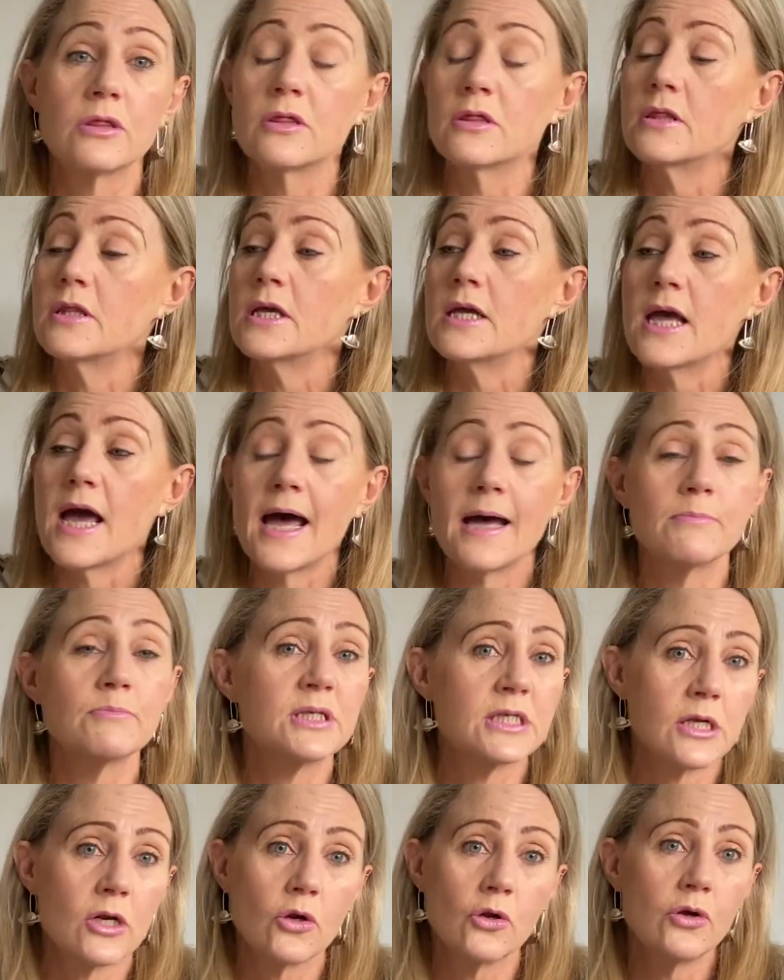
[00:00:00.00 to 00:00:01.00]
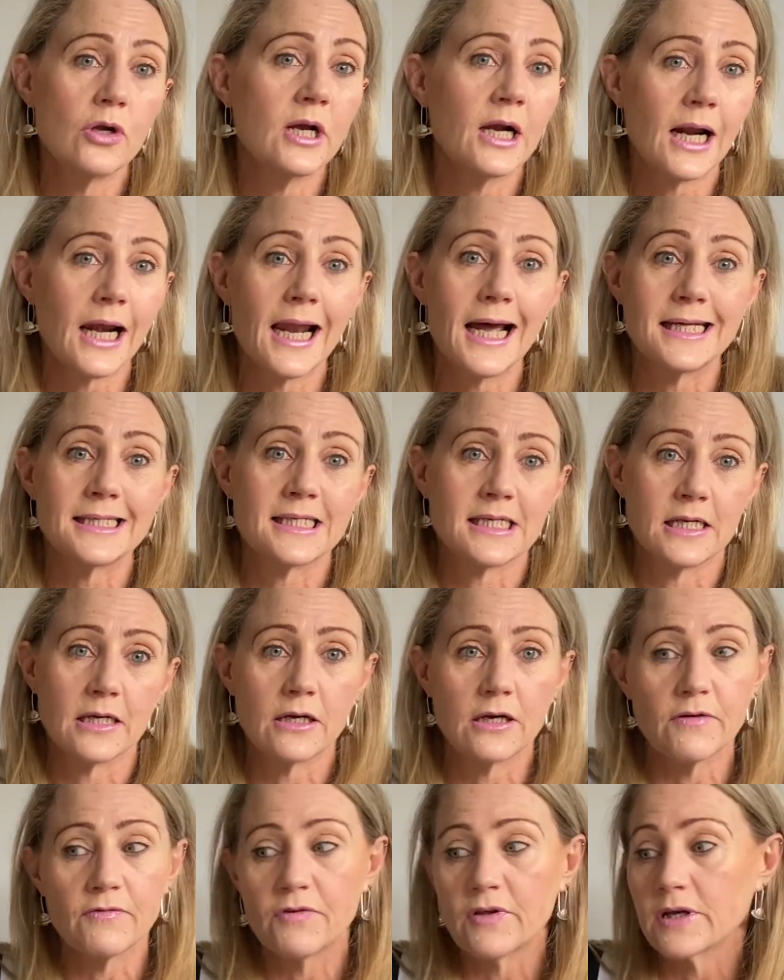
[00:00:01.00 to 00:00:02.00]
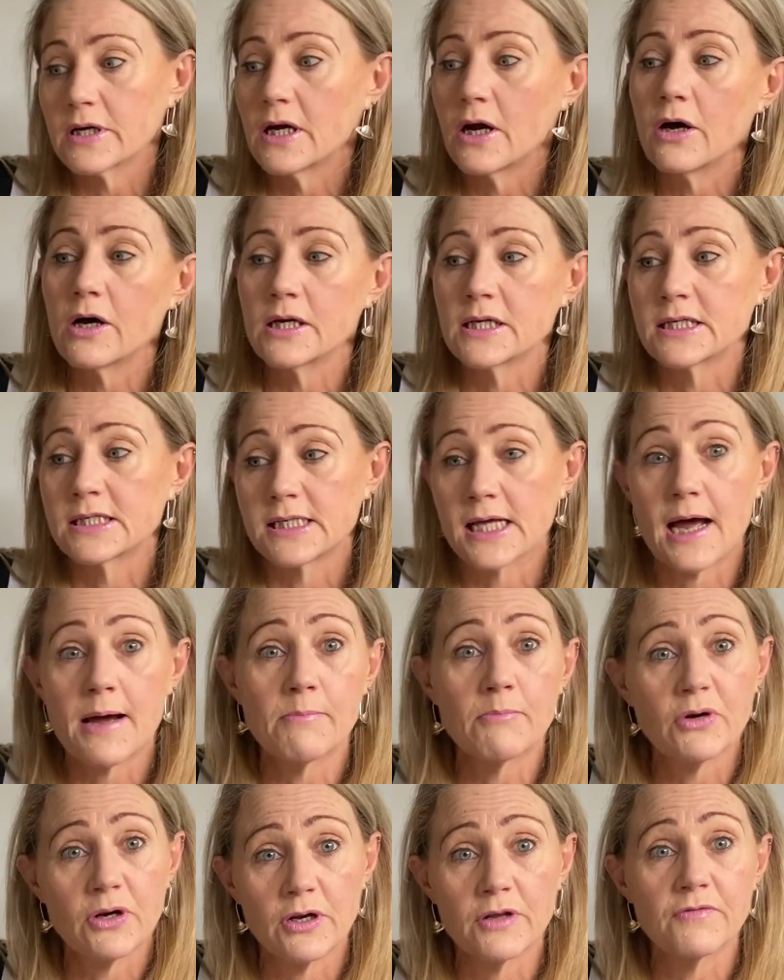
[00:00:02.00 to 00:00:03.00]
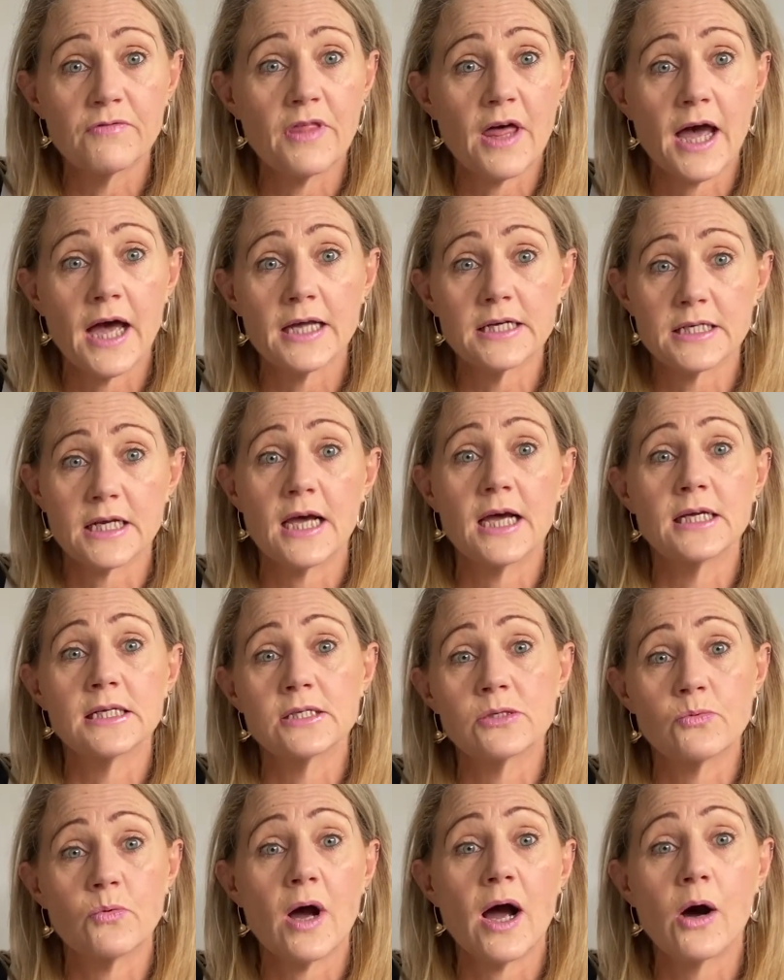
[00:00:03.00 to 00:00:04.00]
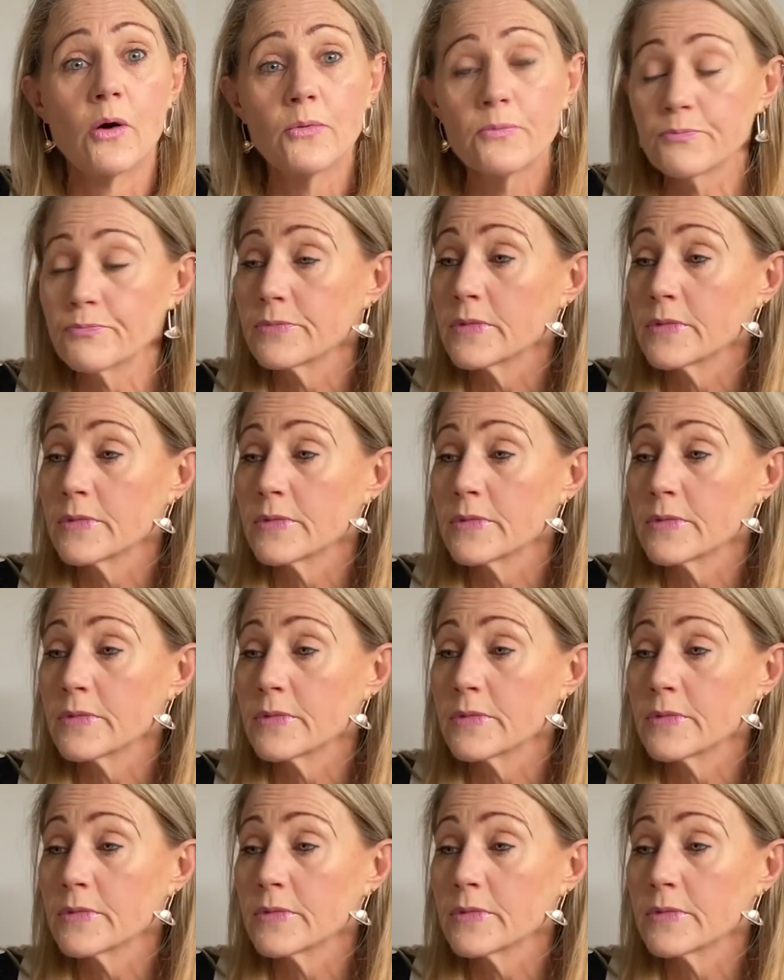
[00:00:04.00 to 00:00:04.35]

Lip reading: the absolute classic of an example of that as well.